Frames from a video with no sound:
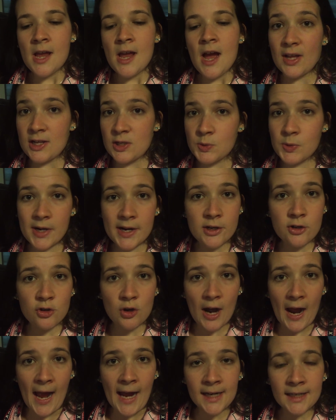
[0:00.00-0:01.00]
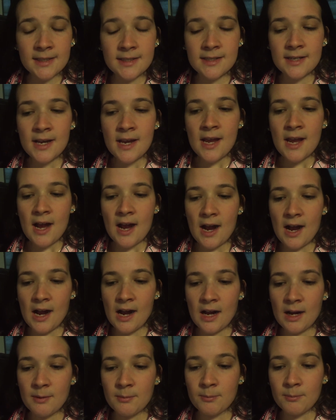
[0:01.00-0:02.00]
So that's what I tracked.
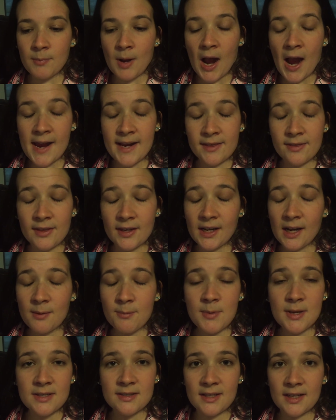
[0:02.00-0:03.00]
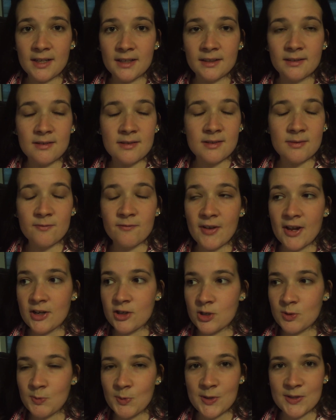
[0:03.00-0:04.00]
Um, I think I'm missing some
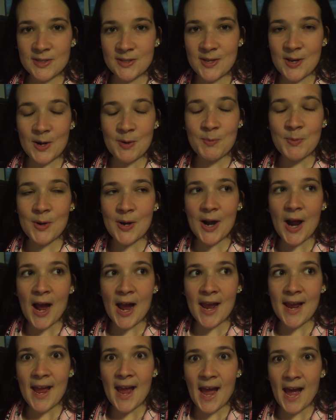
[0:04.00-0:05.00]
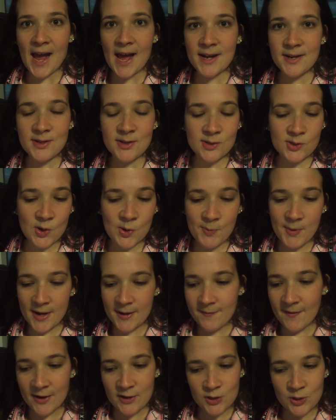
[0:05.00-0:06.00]
vegetables in there, but I had so
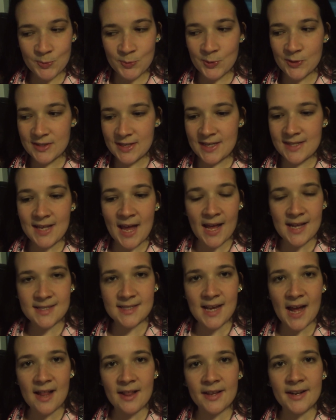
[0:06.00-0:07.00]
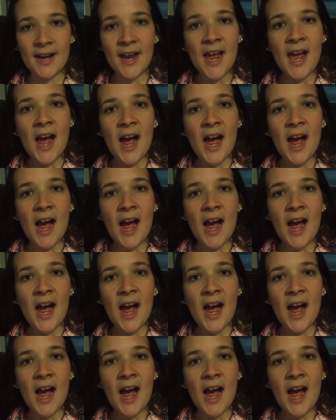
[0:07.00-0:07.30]
many vegetables in that salad.